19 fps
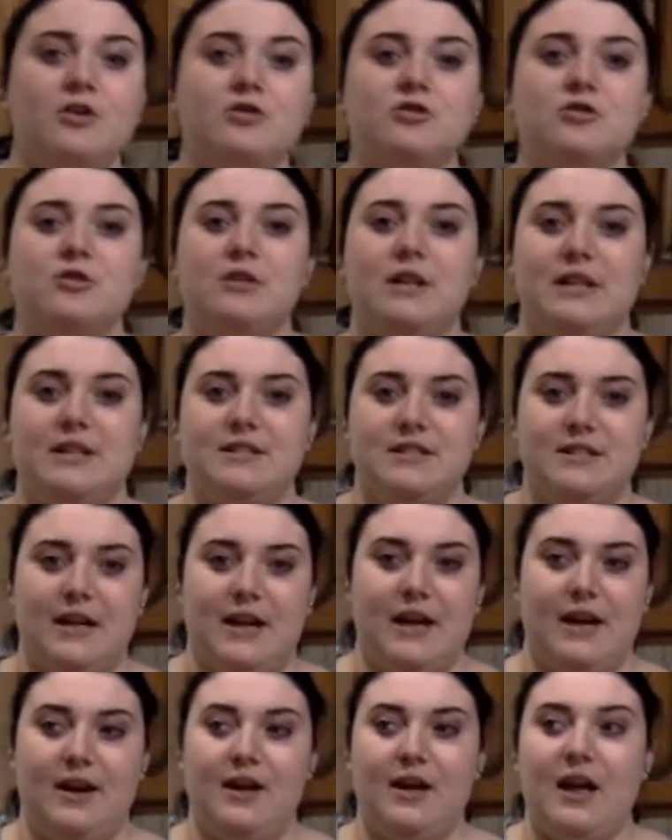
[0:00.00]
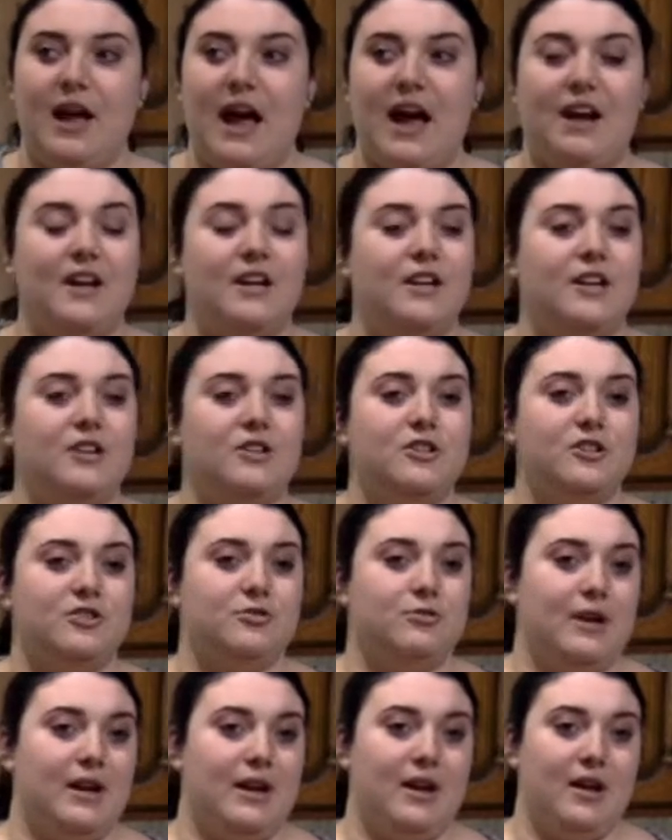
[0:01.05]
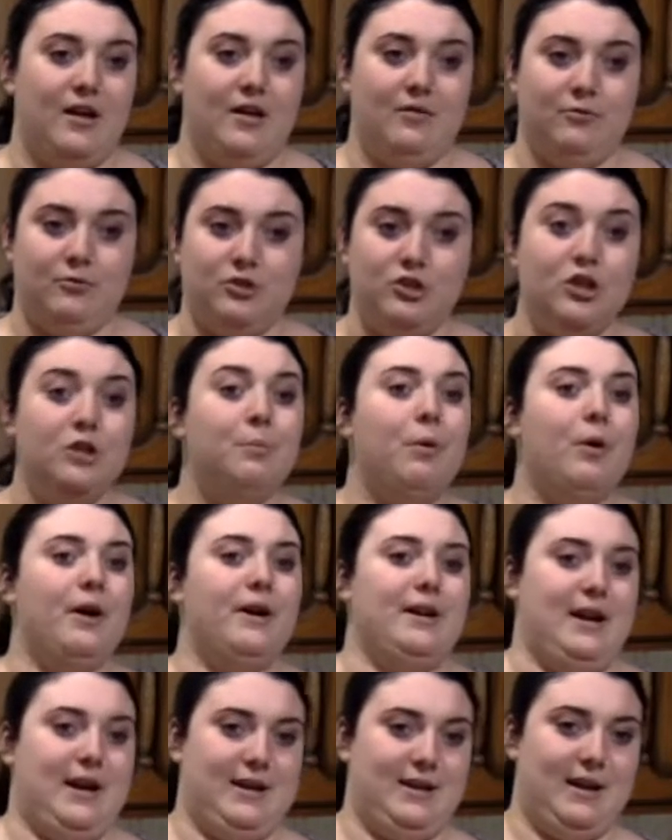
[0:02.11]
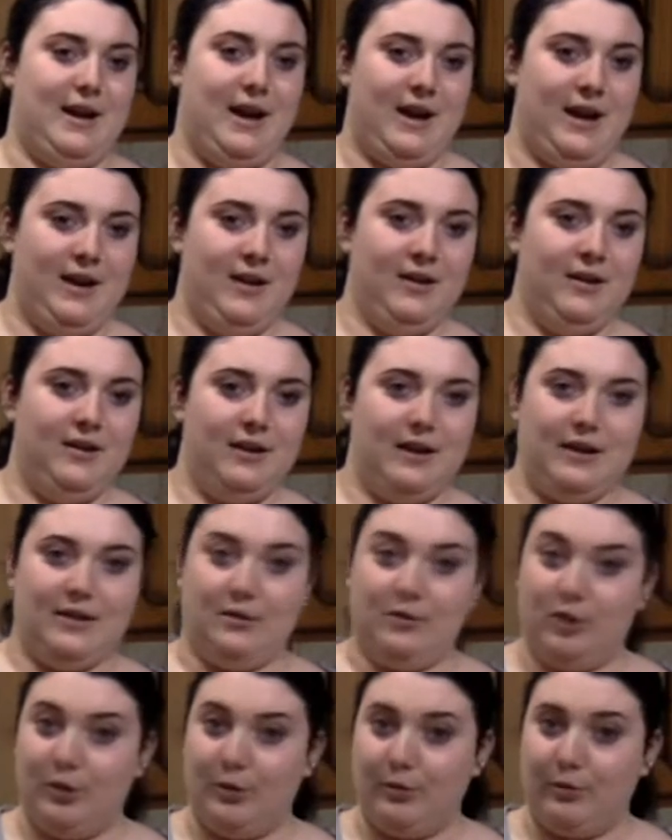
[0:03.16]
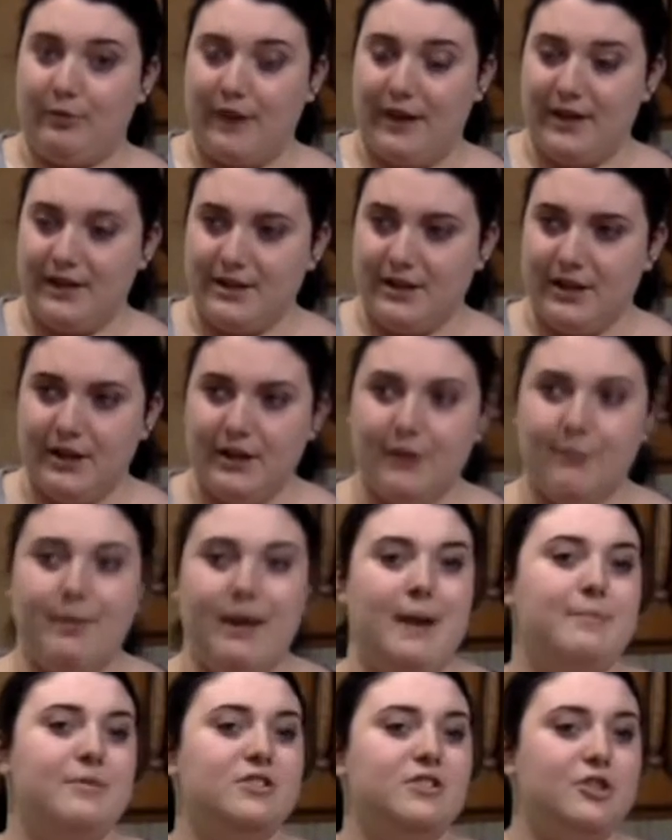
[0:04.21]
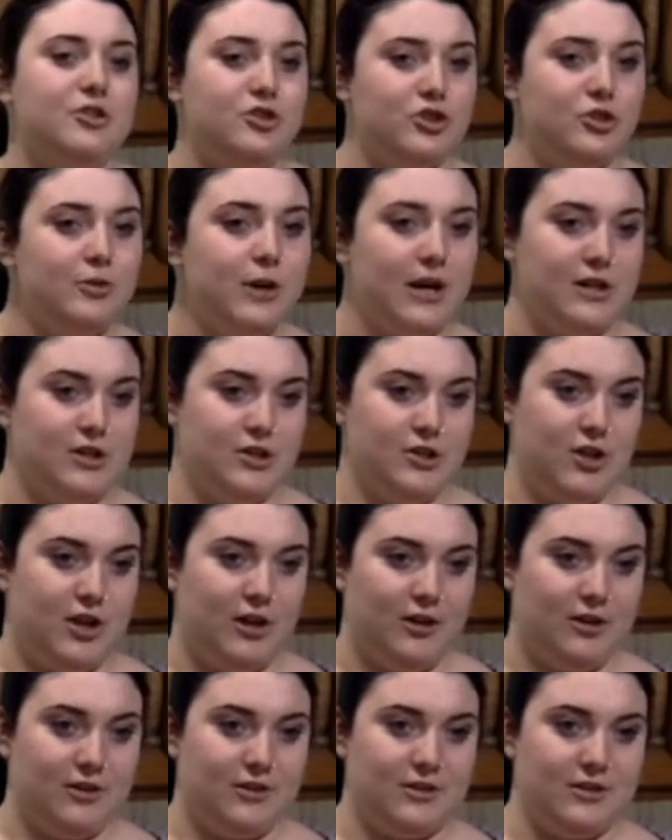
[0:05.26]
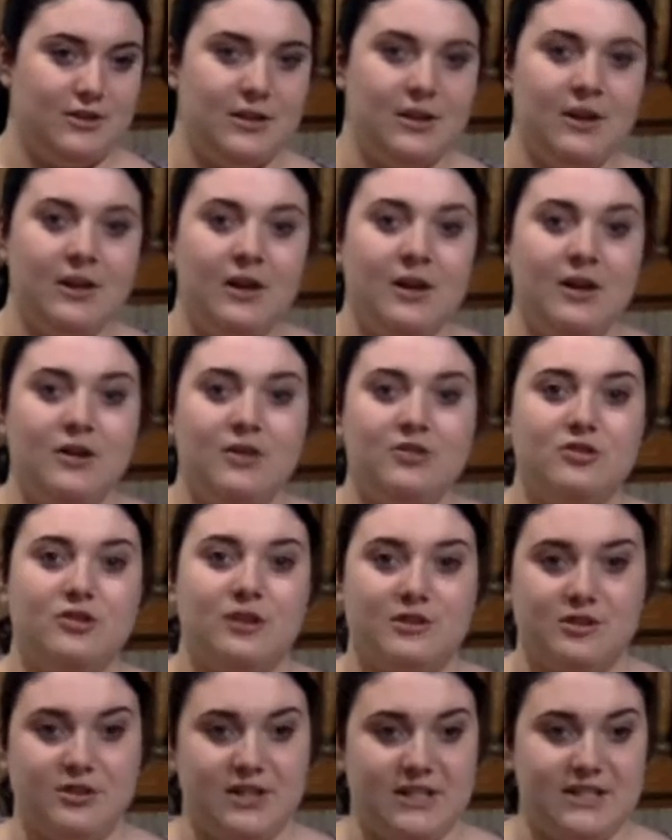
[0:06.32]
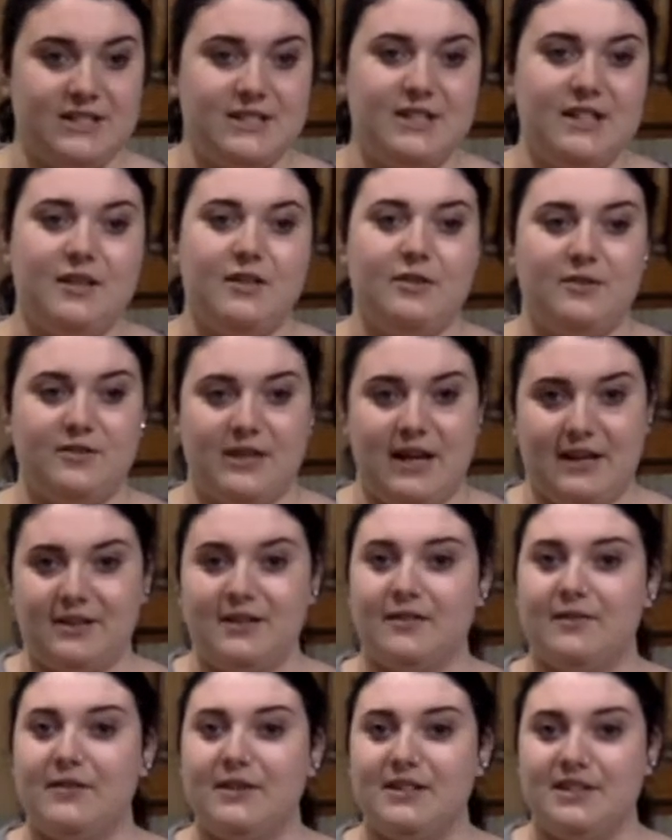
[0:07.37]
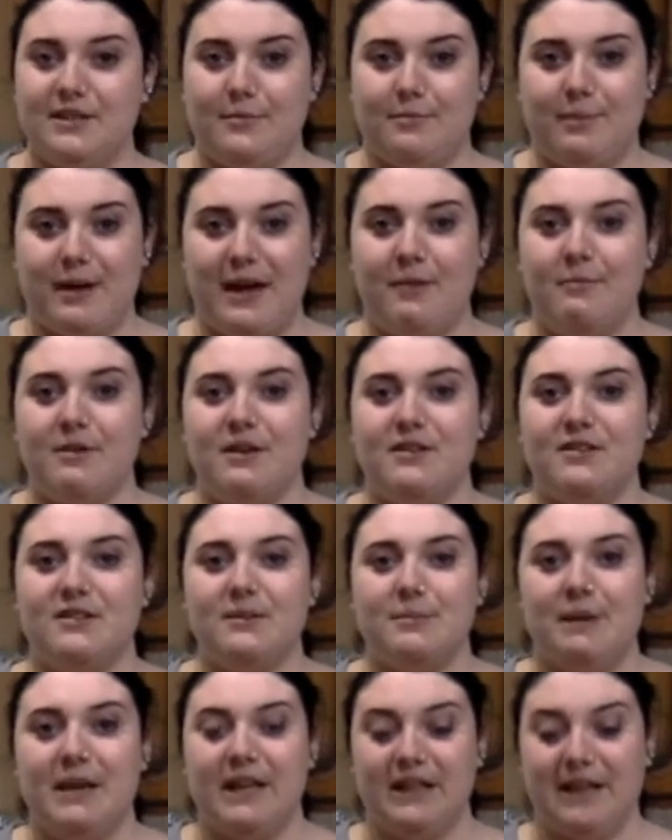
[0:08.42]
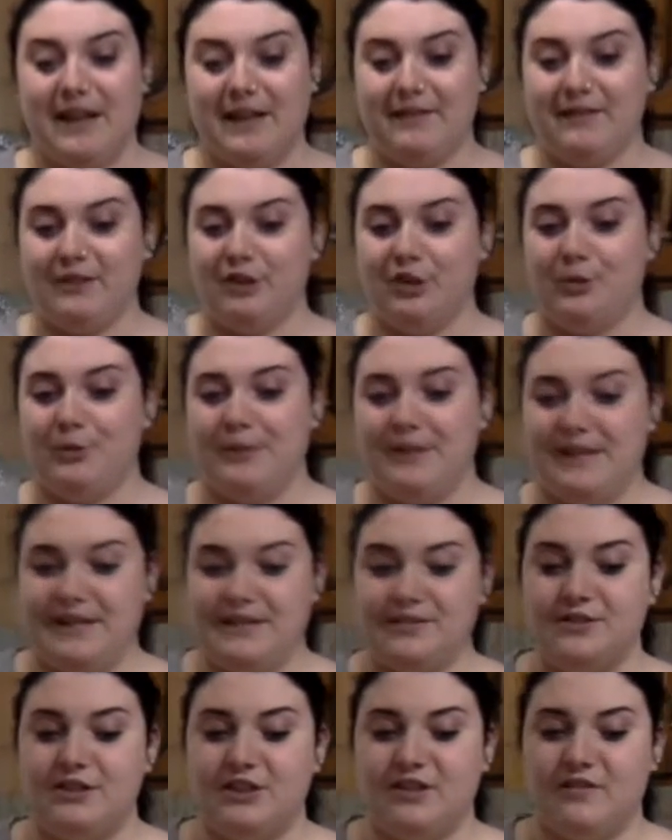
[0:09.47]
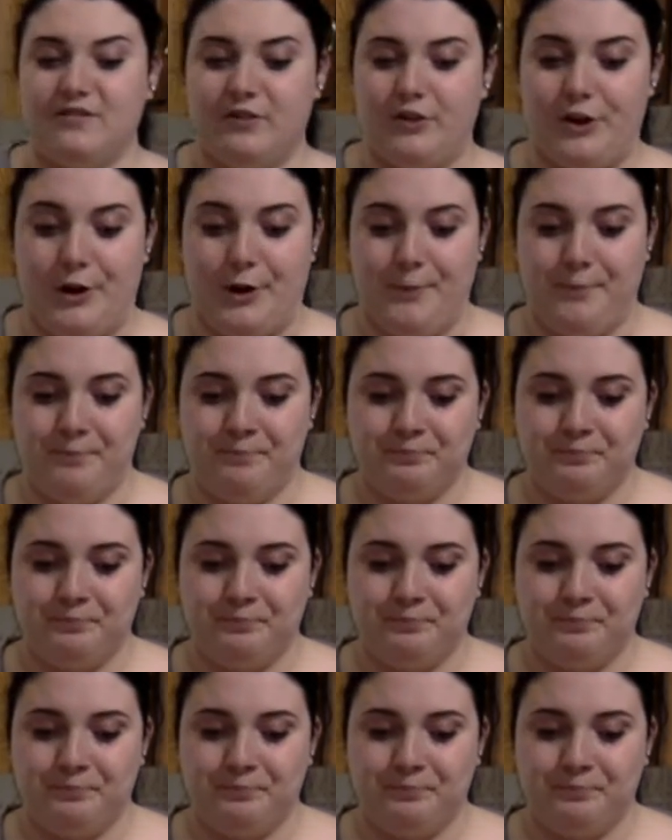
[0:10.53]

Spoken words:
So let's say at an interest rate of 2.99, at a lower rate, your payments are $200. So as you can see, there's that difference in payments to make life a little bit easier for you.